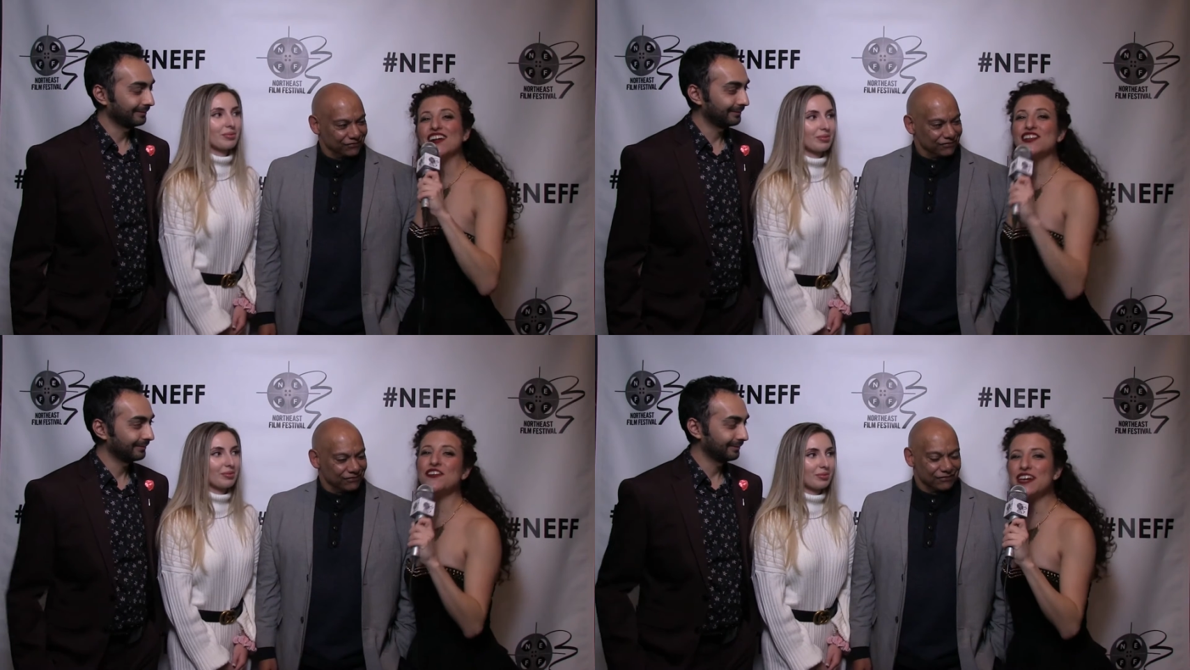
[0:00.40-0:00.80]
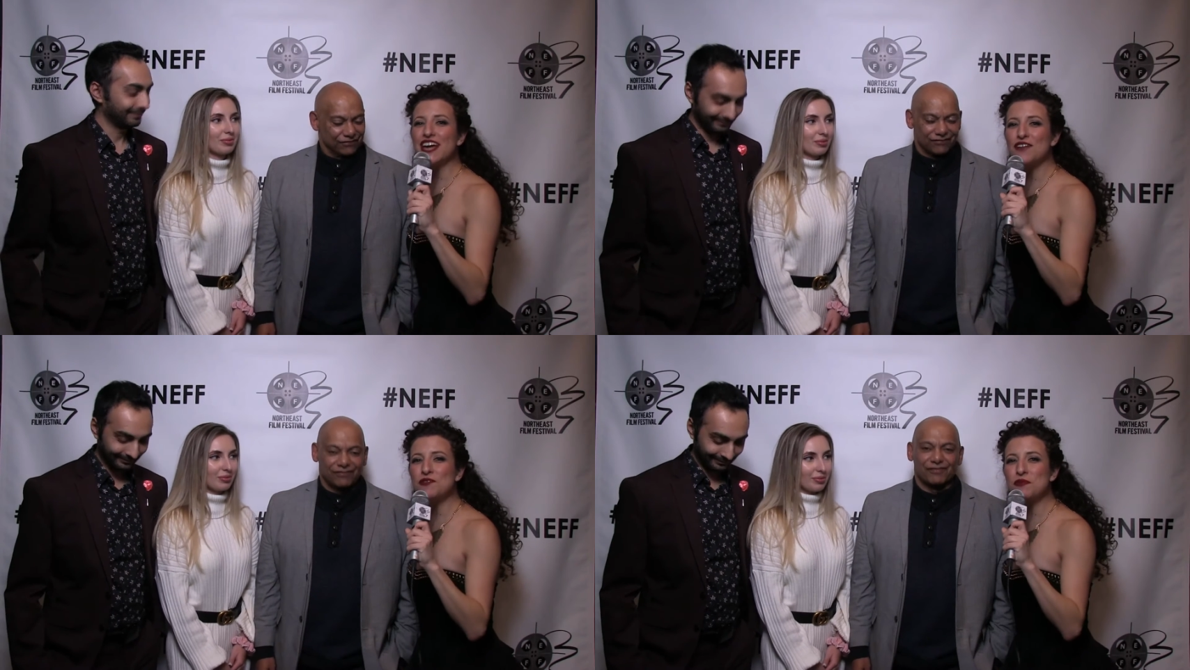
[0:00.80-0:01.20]
Speaker 1: Hello
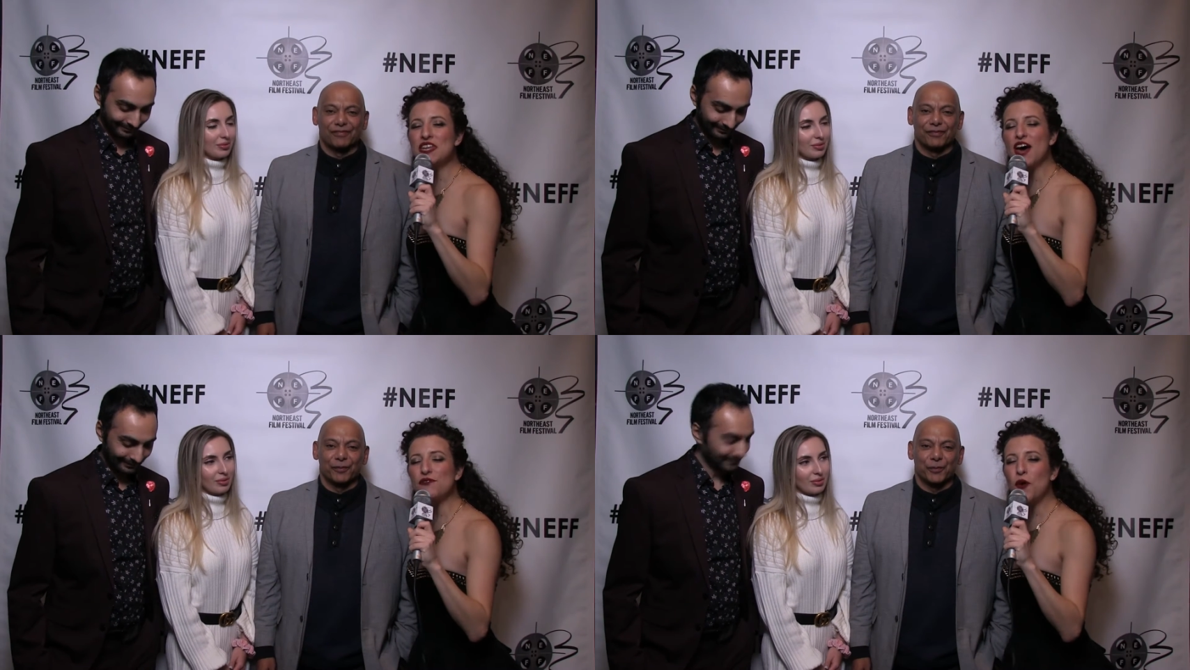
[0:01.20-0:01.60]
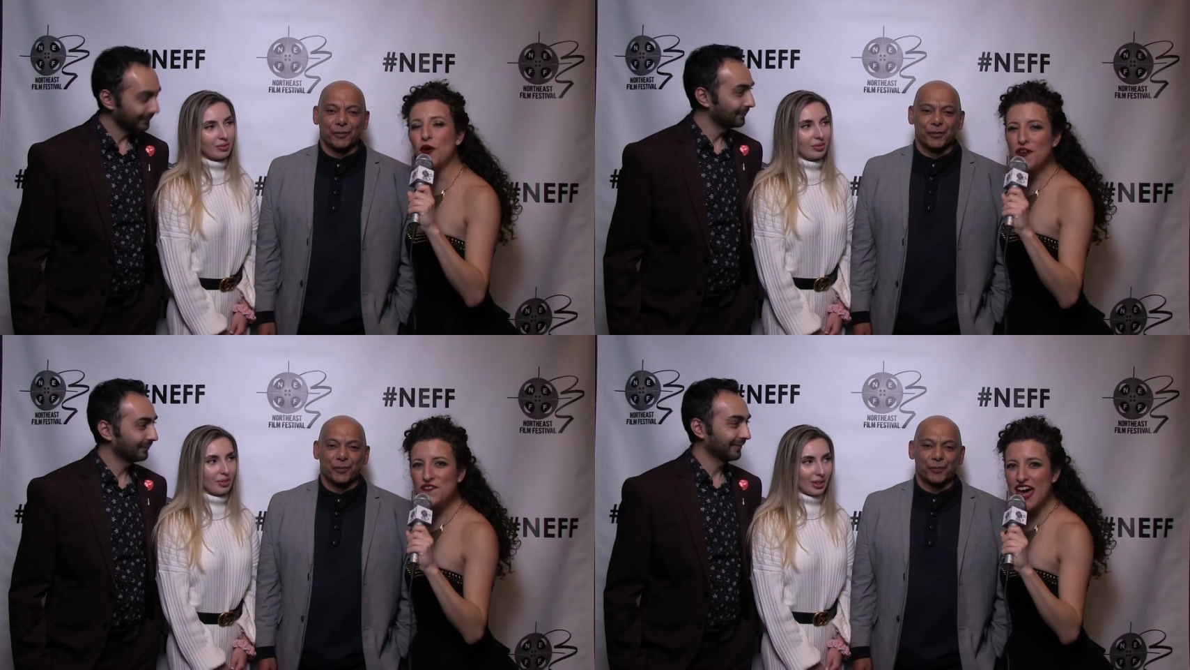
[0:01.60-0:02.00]
again from the Neff
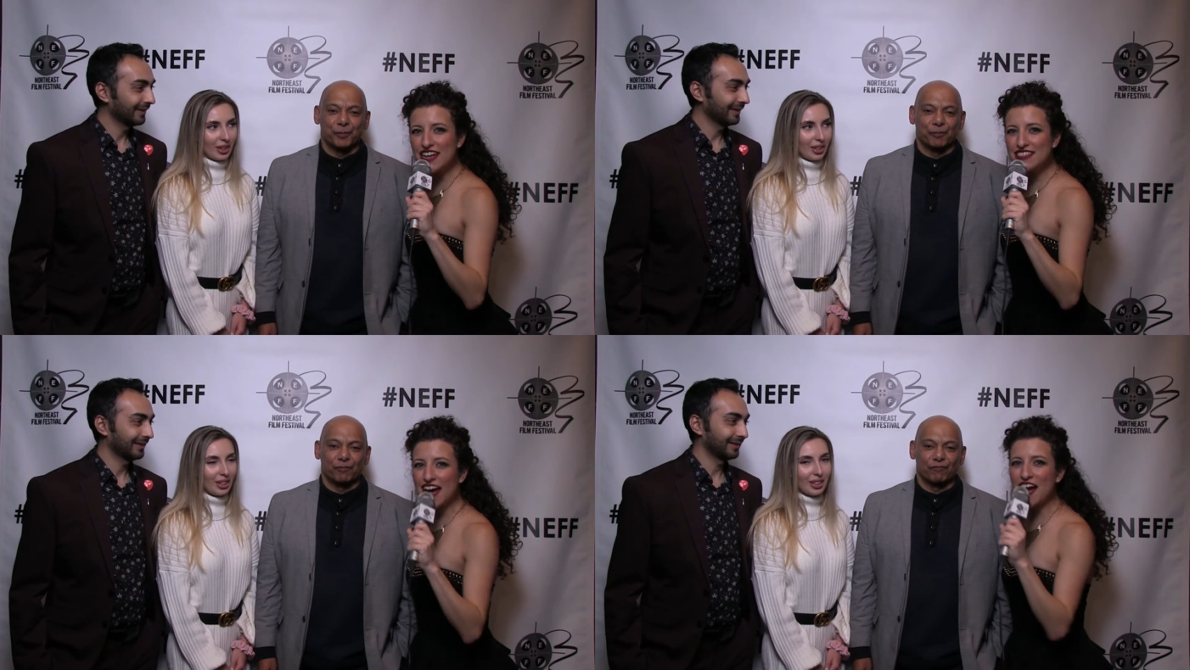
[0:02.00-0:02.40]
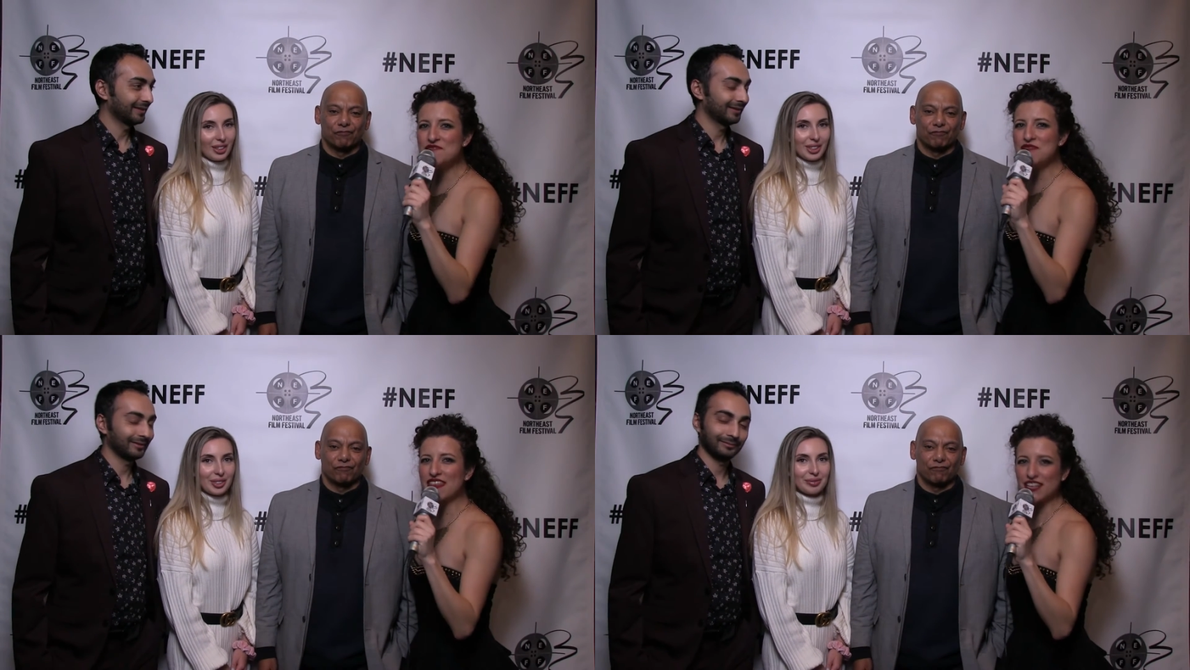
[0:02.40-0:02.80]
Horror Fest. I am
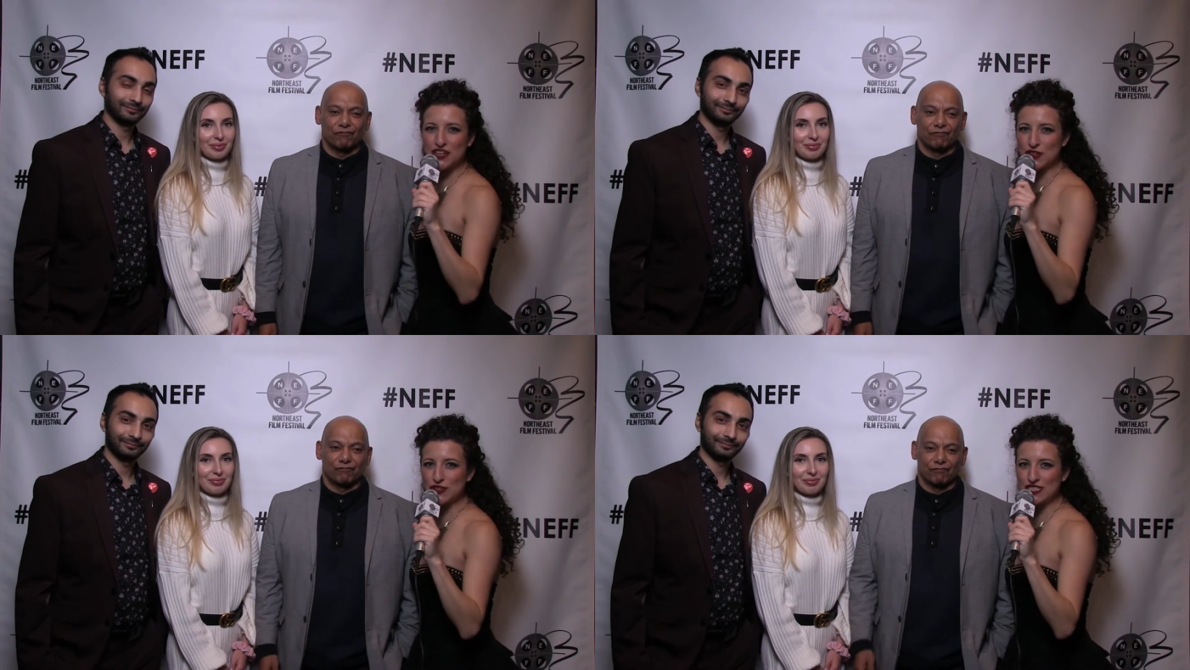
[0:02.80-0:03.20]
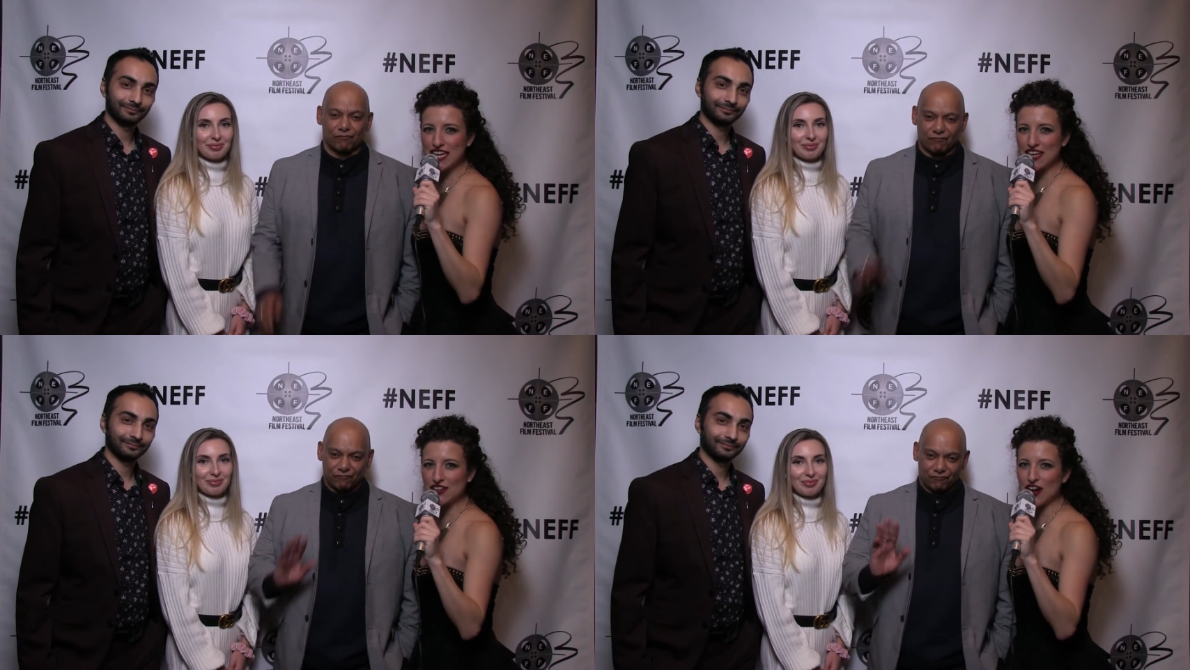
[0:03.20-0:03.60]
Bethany Nicole Taylor.